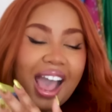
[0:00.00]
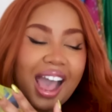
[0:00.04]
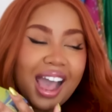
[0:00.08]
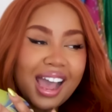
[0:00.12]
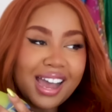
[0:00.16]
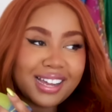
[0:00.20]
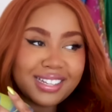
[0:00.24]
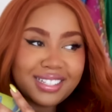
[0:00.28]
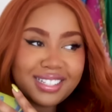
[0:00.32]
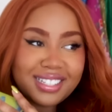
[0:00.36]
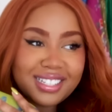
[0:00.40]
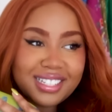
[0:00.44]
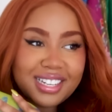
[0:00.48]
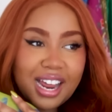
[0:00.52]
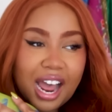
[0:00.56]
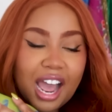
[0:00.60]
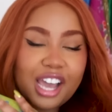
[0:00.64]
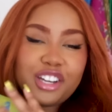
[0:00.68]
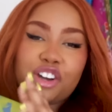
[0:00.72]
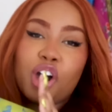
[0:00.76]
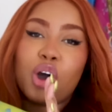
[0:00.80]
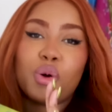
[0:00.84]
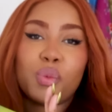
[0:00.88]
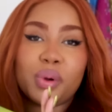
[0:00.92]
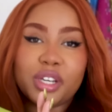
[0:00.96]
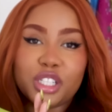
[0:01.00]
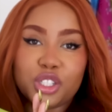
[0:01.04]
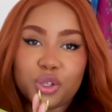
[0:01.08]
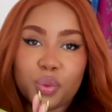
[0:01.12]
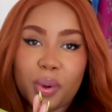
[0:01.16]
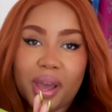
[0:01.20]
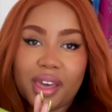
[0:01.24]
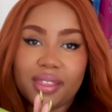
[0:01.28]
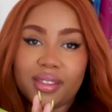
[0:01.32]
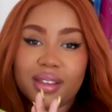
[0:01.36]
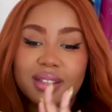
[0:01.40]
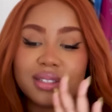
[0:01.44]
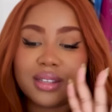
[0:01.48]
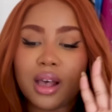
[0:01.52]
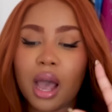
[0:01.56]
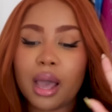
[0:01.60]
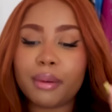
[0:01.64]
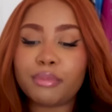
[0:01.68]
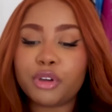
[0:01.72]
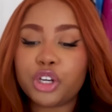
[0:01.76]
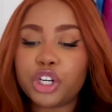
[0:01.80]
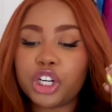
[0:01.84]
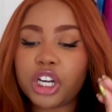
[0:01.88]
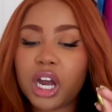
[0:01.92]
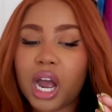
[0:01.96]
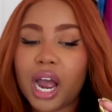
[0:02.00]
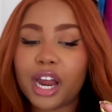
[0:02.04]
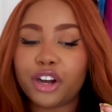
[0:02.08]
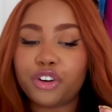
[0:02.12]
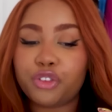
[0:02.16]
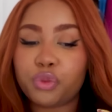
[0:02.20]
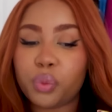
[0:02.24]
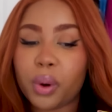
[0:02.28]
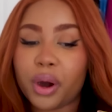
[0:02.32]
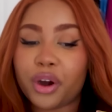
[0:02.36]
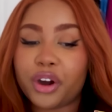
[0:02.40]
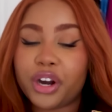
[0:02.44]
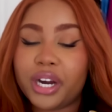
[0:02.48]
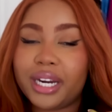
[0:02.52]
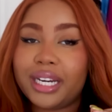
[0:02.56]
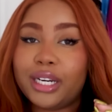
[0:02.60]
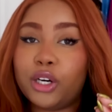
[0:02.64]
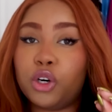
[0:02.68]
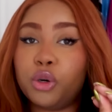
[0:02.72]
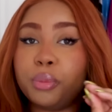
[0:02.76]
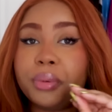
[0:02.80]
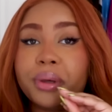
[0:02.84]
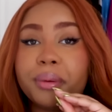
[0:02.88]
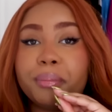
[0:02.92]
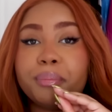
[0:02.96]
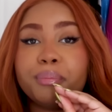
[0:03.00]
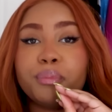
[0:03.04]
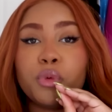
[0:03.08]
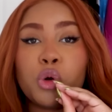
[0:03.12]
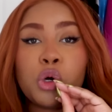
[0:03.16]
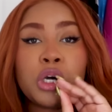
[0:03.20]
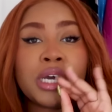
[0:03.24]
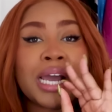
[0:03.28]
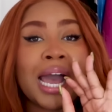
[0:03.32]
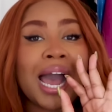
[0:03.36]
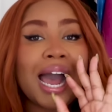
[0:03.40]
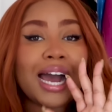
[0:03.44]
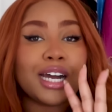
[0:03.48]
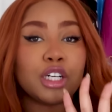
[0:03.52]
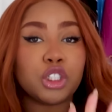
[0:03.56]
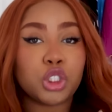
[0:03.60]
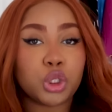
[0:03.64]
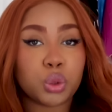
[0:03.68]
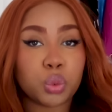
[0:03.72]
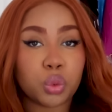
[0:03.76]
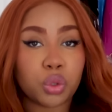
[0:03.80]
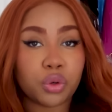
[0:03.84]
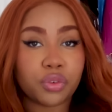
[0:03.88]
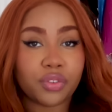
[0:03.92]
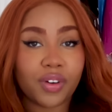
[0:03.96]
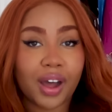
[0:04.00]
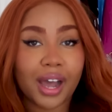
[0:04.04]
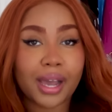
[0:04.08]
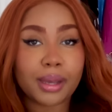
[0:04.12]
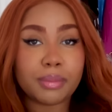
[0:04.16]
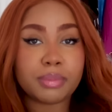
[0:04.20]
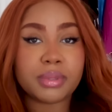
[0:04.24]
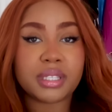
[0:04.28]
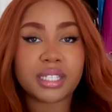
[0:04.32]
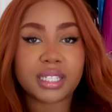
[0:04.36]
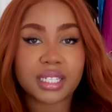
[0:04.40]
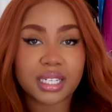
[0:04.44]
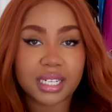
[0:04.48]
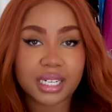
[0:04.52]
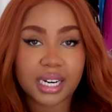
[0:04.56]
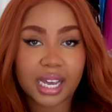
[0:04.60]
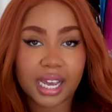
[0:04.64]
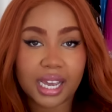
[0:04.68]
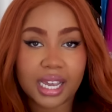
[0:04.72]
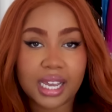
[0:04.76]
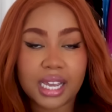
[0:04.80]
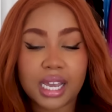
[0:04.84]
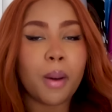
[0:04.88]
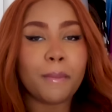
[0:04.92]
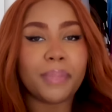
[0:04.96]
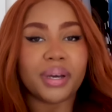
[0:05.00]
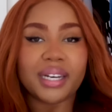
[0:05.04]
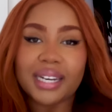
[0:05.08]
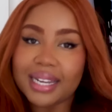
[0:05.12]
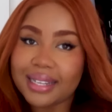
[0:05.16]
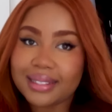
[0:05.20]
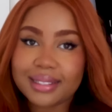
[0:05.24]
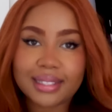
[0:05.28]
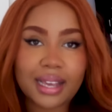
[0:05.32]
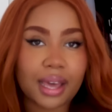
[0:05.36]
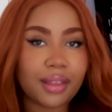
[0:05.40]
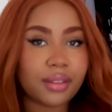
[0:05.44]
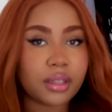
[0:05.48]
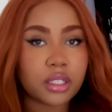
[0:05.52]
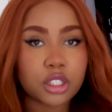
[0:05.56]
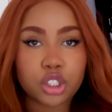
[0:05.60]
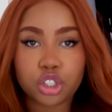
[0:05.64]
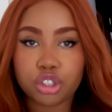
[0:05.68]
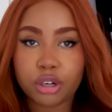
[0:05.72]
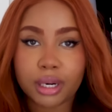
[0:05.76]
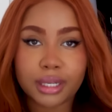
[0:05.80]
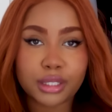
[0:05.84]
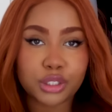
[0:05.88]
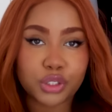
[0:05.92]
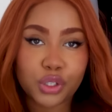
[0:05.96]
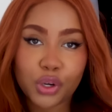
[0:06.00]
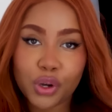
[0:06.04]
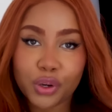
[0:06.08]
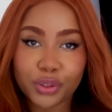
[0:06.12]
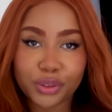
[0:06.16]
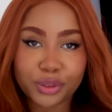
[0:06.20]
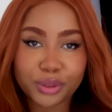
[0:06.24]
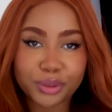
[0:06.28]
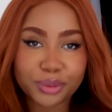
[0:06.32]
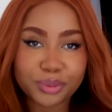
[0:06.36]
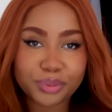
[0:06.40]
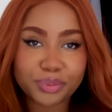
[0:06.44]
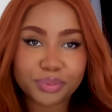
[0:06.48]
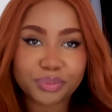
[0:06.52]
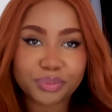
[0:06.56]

and I can't wait to wear this. I'm gonna kind of wear it a little bit more casual vibes today, but let's get this trend on.